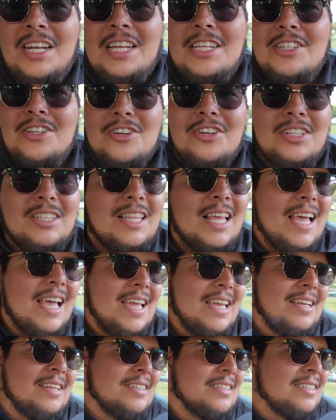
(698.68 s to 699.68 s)
Today's a good
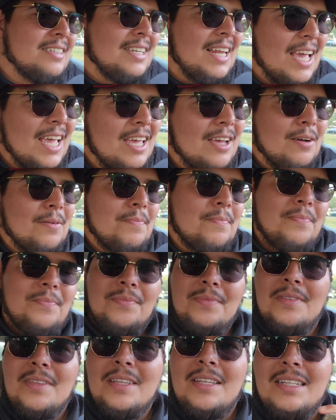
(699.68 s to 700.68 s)
day. Damn.
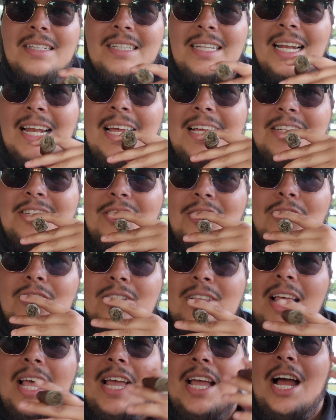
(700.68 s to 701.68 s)
Today is a
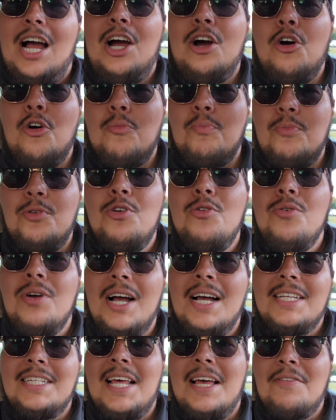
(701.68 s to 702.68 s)
good day. I hope you
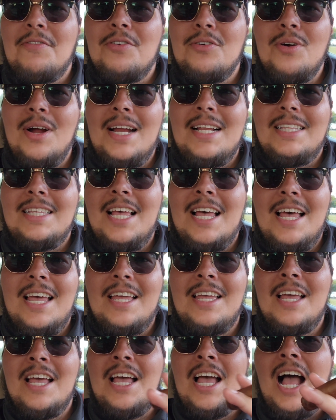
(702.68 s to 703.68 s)
guys have a great
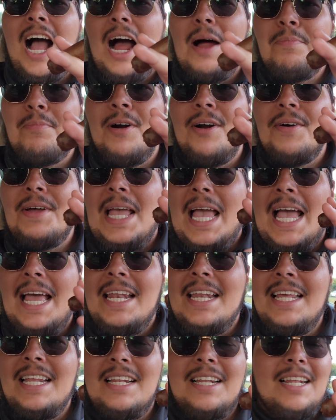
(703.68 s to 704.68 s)
day. I'll probably
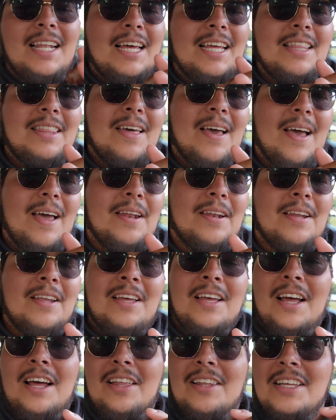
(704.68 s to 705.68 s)
end it like that
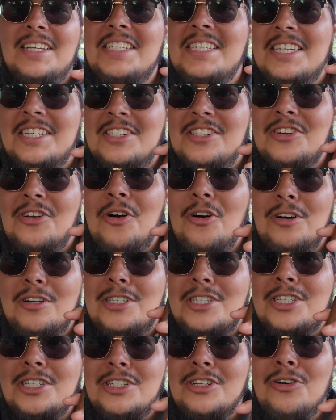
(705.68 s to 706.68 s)
unless this cigar
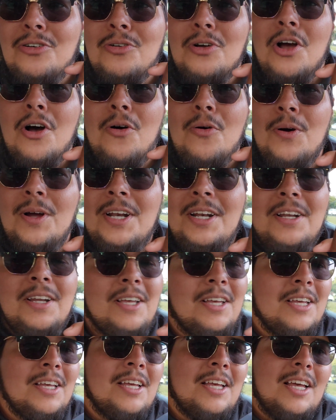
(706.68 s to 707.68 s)
is still going
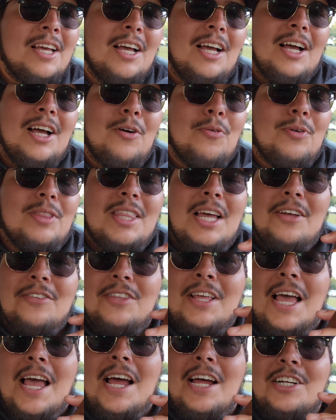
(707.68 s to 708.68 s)

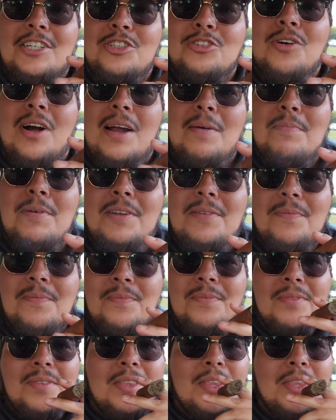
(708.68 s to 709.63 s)
without the ash dropping.